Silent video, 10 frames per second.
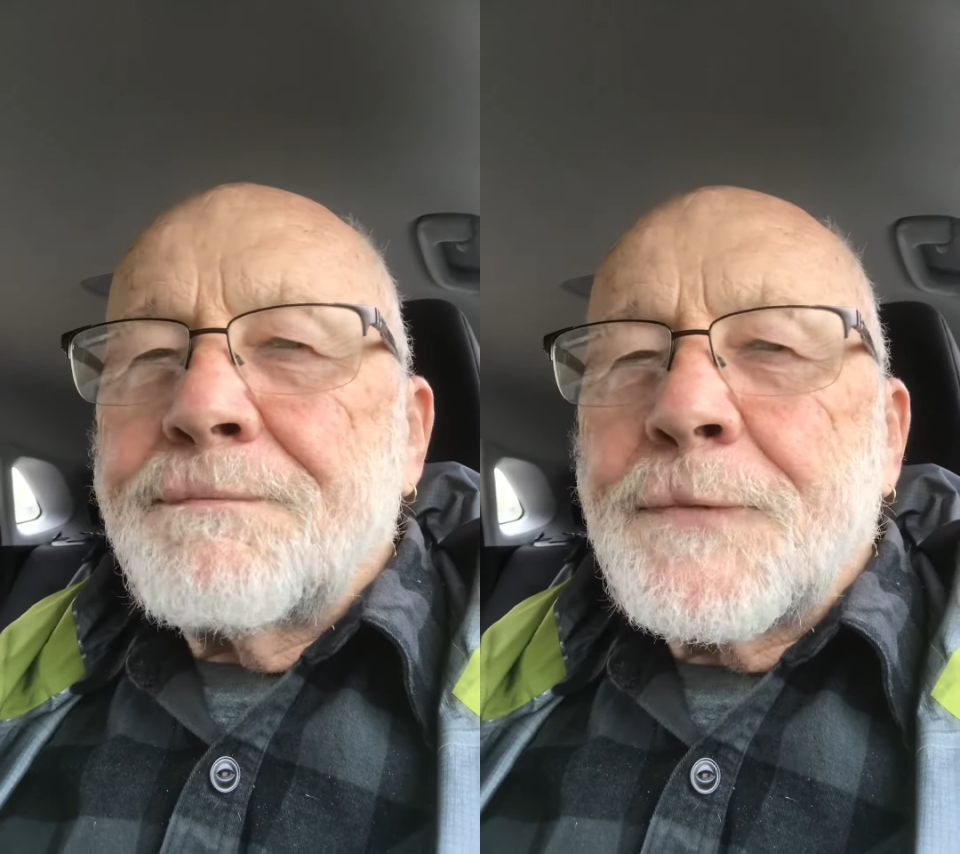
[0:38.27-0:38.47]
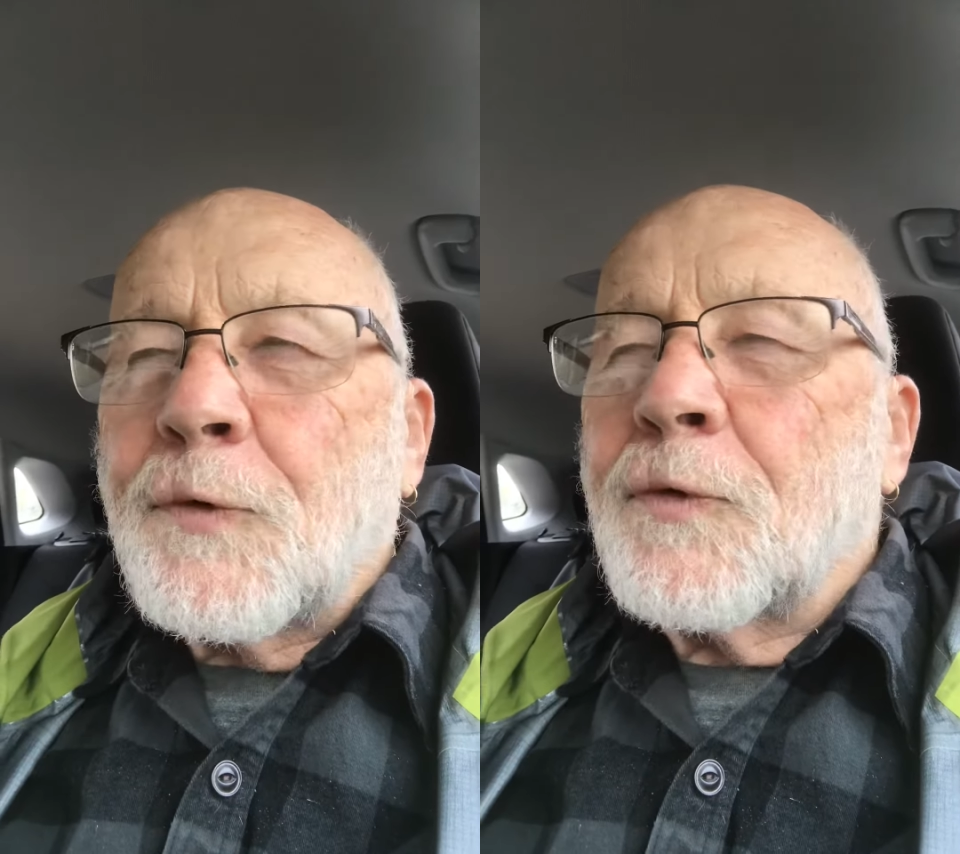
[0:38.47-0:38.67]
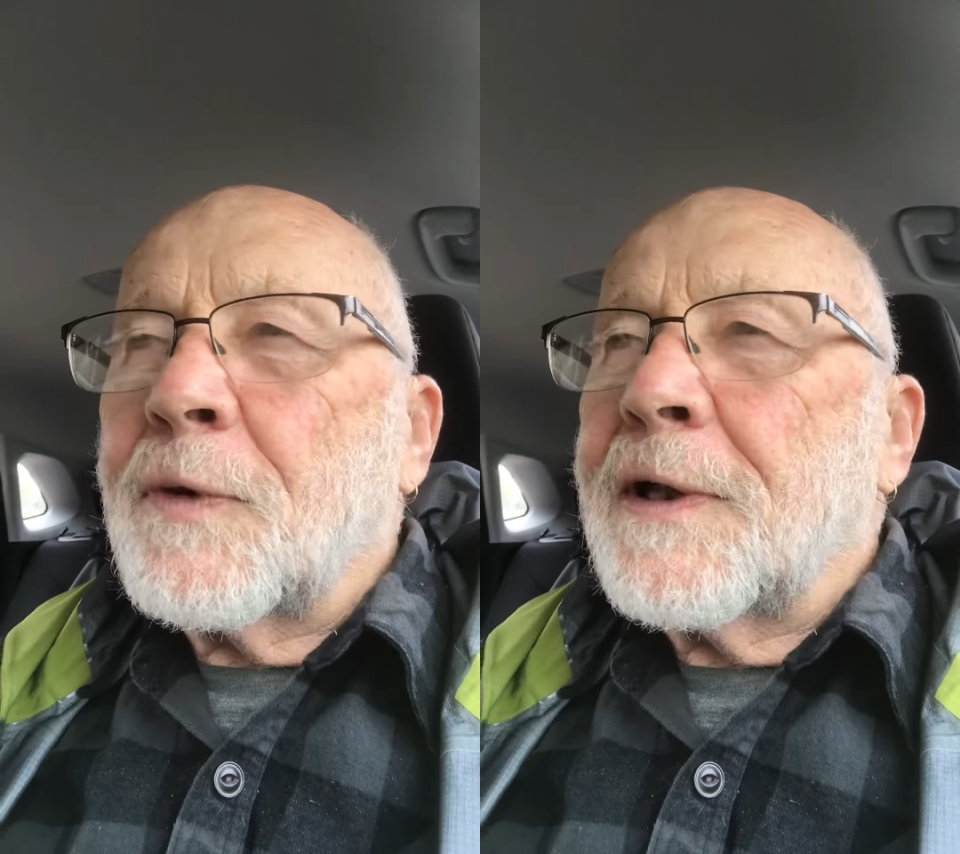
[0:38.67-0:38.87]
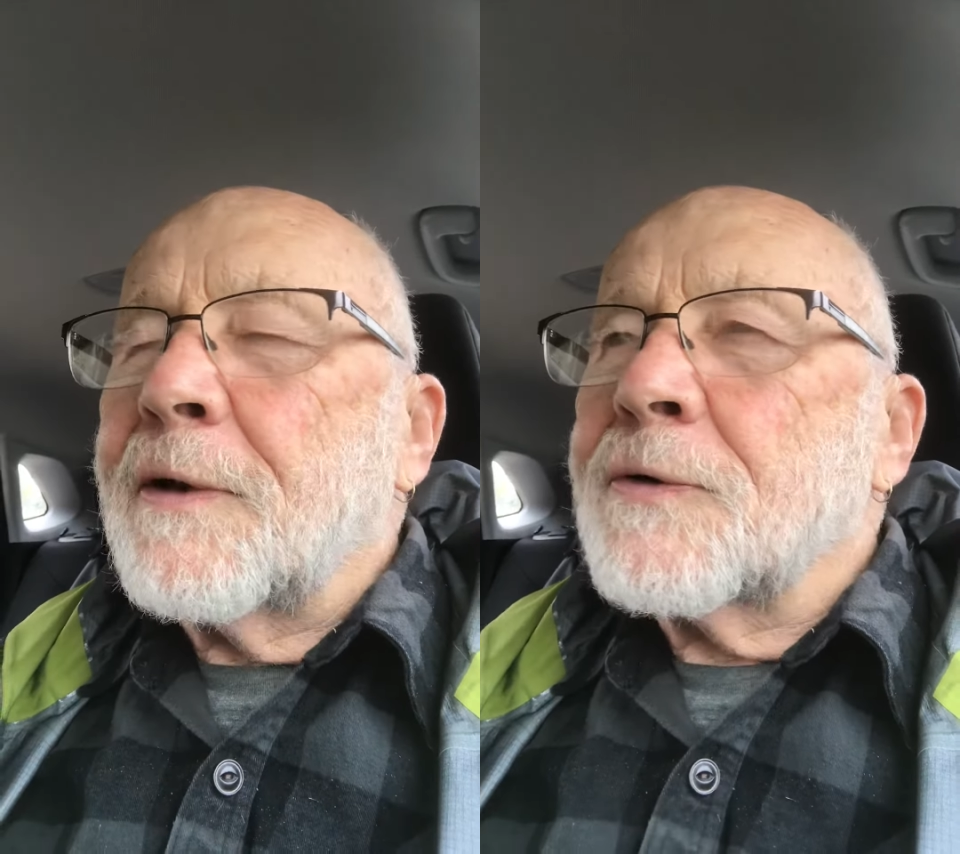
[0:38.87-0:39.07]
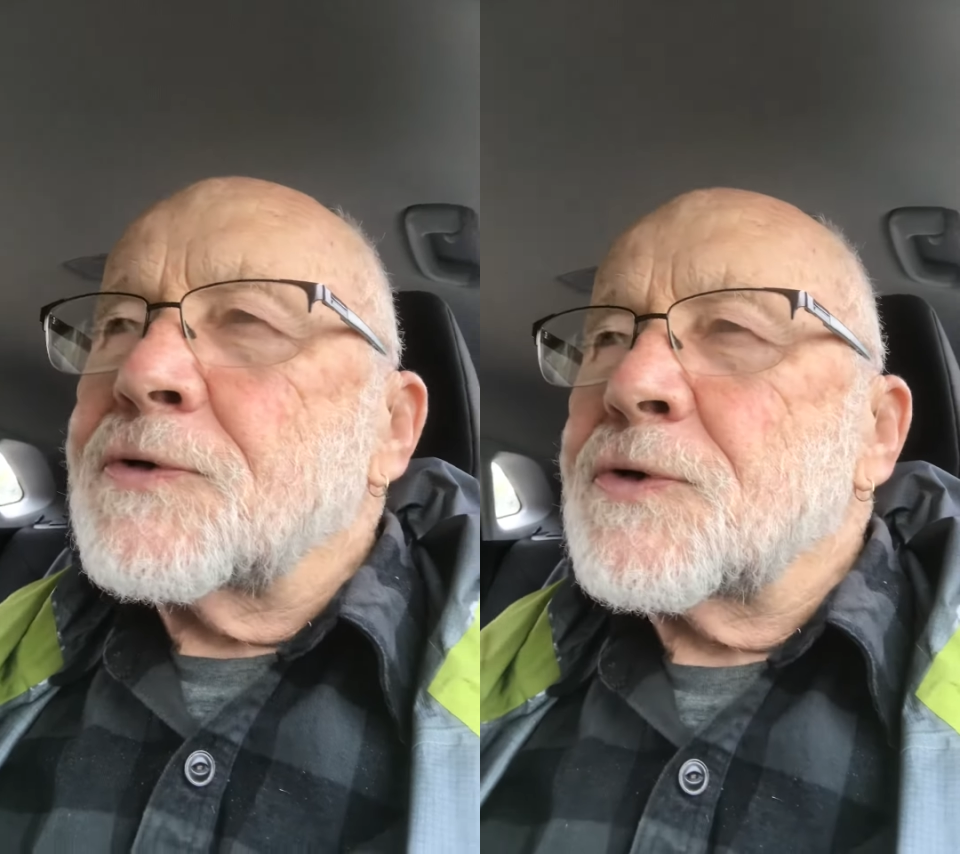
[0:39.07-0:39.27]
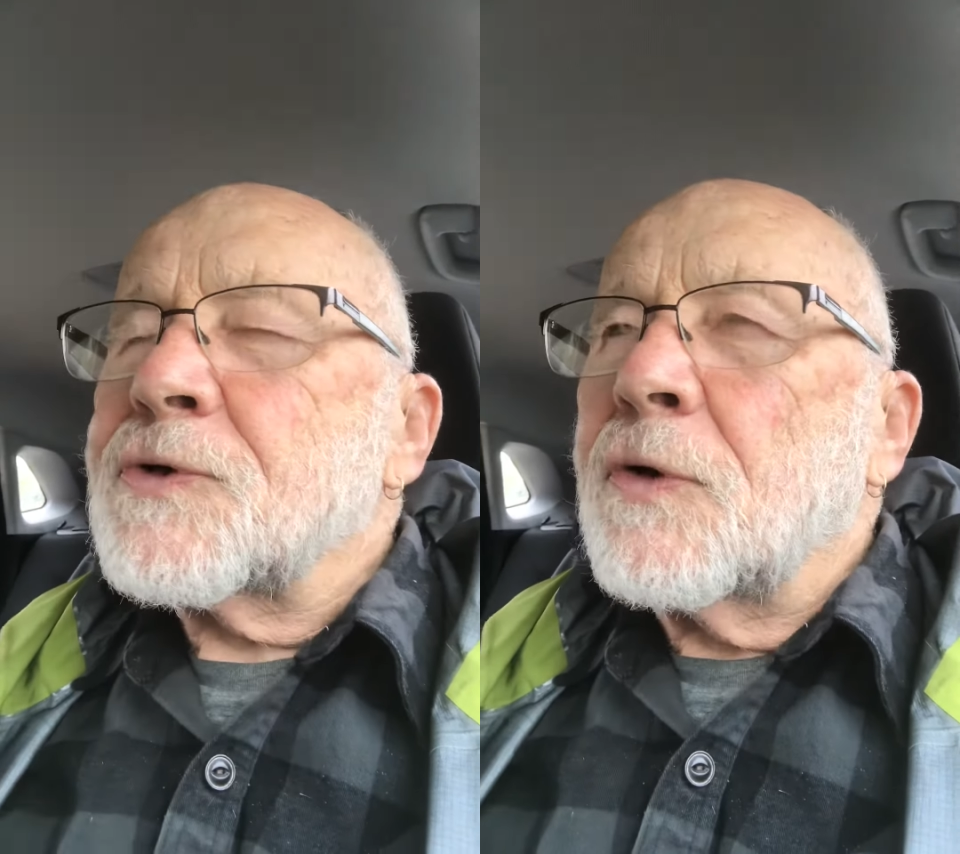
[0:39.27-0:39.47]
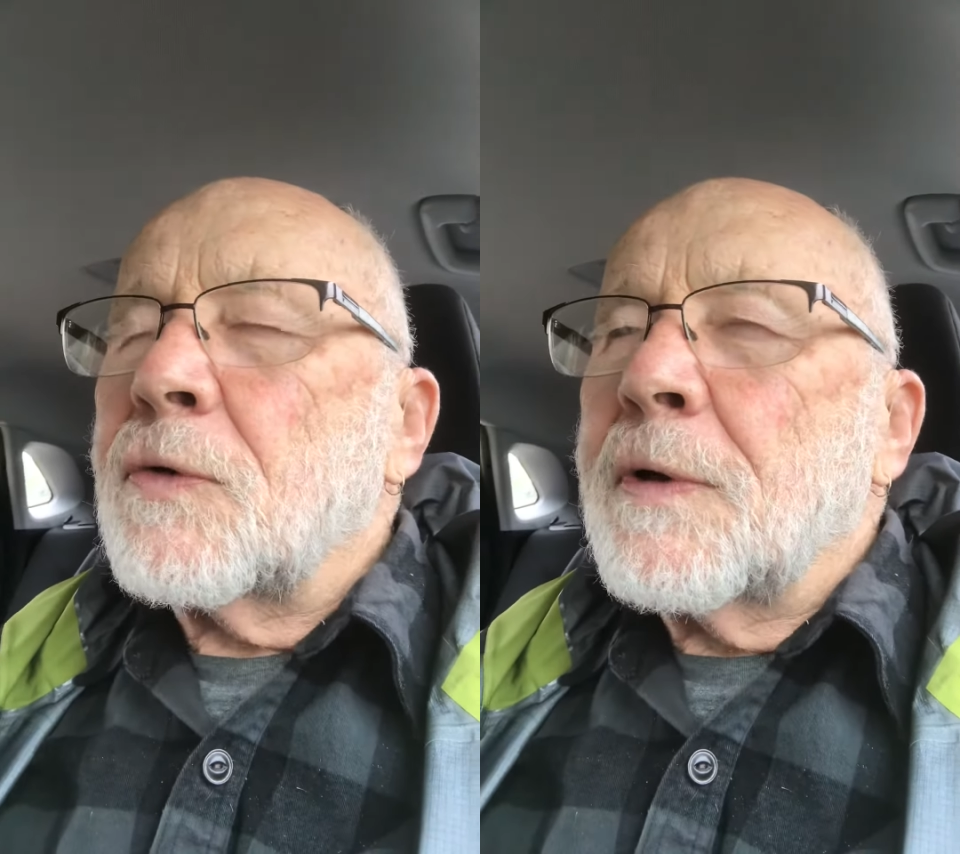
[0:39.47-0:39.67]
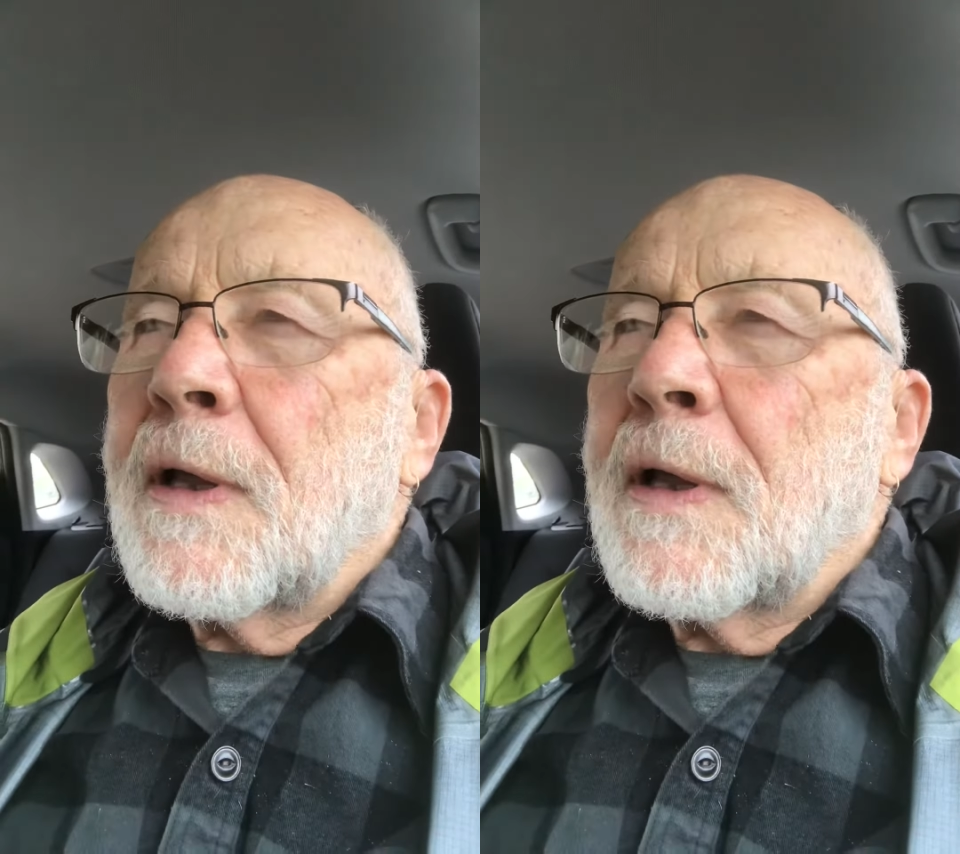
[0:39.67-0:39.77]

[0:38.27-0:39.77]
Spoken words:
in 20 years or so.